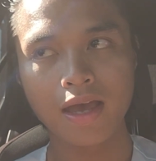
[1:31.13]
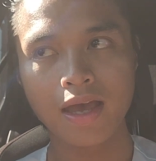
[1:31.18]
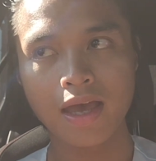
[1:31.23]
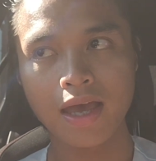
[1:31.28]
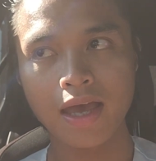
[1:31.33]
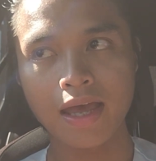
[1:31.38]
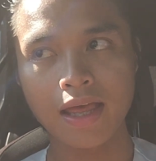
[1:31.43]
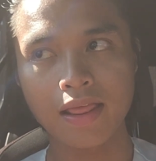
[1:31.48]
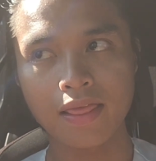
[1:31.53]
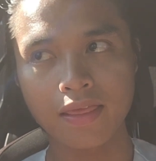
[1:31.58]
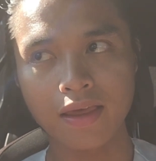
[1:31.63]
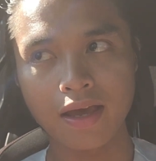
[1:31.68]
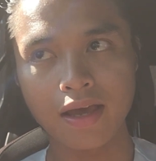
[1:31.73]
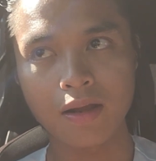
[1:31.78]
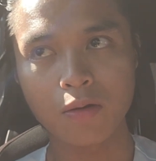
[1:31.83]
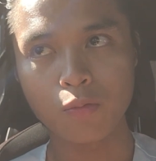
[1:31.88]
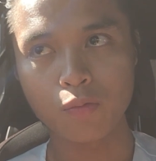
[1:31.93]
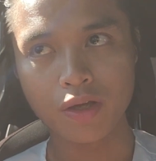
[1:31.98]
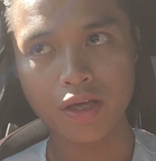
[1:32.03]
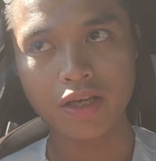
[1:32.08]
and
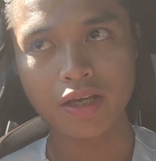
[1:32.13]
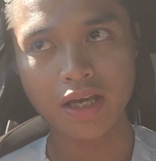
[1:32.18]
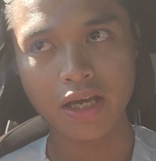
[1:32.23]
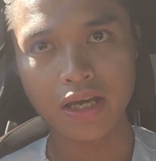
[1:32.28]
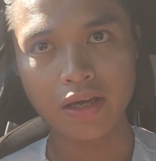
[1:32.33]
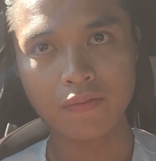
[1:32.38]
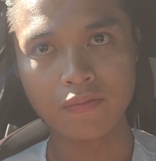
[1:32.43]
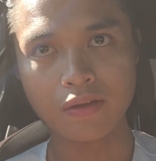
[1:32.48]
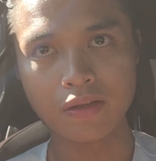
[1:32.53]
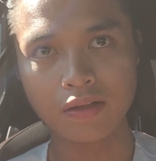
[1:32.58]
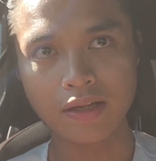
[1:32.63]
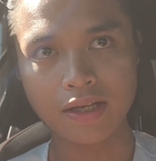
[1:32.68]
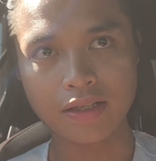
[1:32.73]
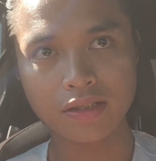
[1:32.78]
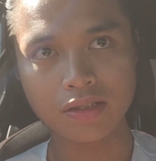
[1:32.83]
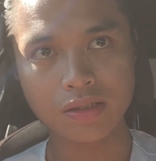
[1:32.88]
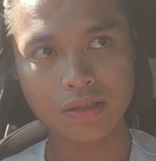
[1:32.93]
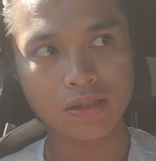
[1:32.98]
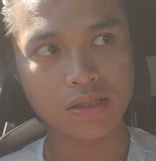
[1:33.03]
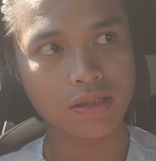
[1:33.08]
then we gave the
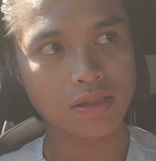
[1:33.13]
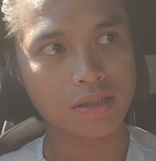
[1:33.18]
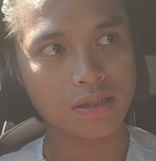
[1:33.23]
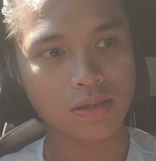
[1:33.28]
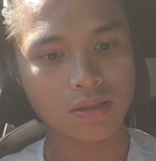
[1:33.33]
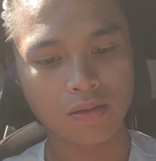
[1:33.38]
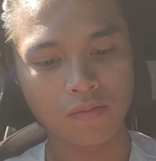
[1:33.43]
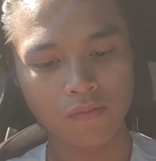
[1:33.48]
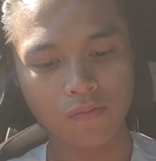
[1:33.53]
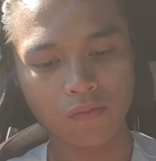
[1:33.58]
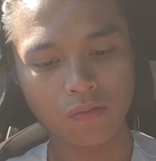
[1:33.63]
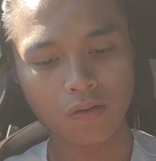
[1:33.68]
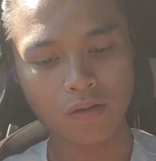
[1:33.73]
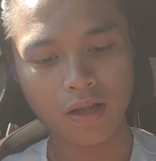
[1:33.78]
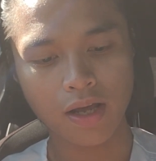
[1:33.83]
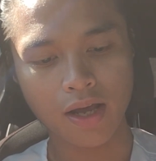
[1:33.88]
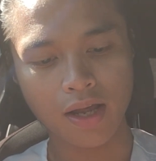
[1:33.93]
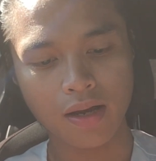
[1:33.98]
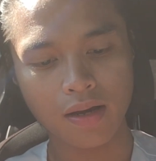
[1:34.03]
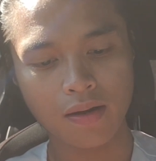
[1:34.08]
Lantus for
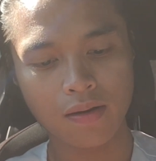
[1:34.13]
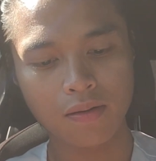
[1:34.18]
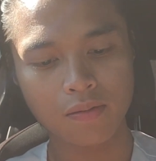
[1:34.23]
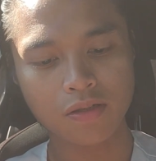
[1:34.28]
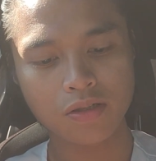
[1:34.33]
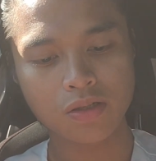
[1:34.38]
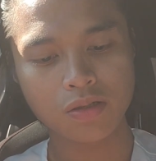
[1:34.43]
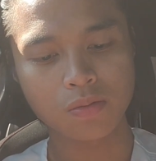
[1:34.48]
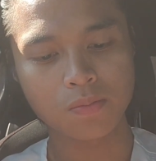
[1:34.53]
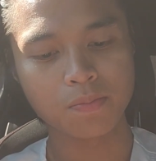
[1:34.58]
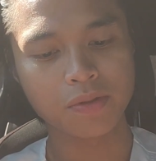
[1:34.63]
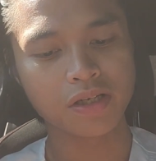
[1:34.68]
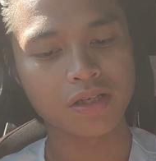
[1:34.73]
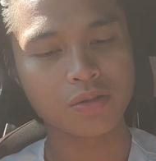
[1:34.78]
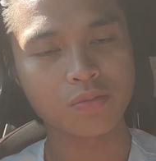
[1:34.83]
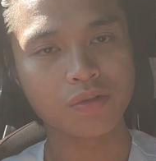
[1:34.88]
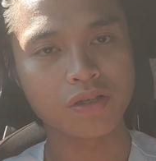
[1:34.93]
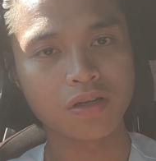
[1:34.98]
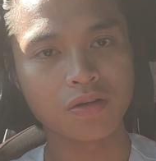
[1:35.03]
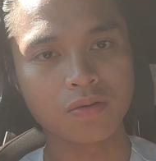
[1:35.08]
that, so because
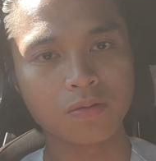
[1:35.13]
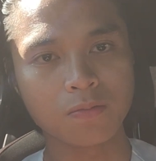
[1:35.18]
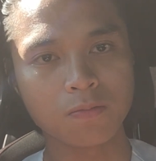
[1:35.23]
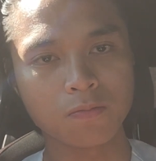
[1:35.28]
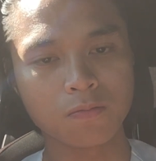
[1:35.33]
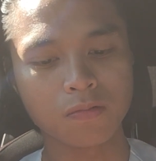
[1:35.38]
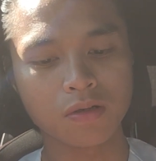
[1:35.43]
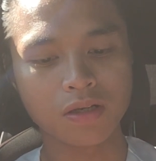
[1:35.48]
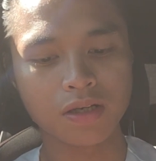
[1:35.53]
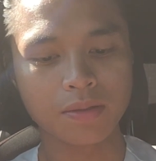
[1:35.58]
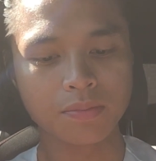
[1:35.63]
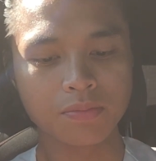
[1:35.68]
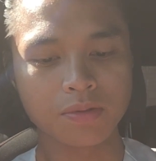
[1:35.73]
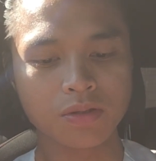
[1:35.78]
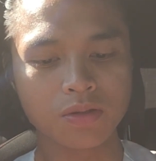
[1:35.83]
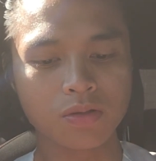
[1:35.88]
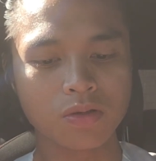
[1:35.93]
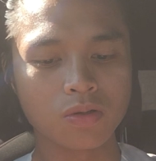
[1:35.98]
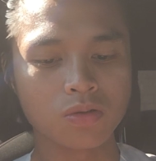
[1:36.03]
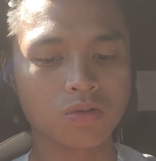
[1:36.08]
we didn't want him
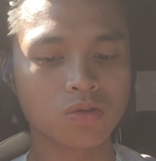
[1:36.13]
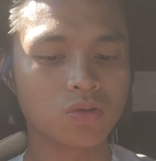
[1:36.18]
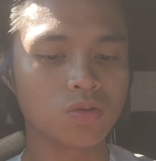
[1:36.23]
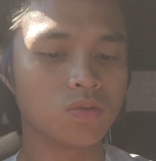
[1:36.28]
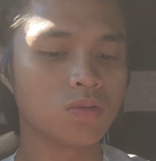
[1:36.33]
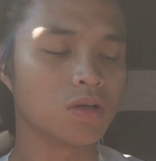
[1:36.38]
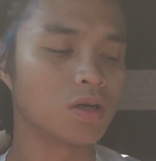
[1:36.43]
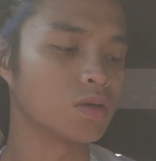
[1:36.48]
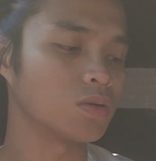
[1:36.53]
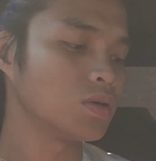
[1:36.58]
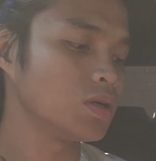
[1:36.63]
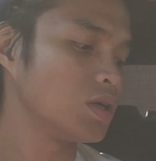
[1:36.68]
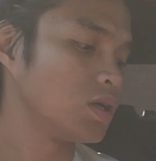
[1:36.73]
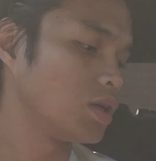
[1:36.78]
to go too low.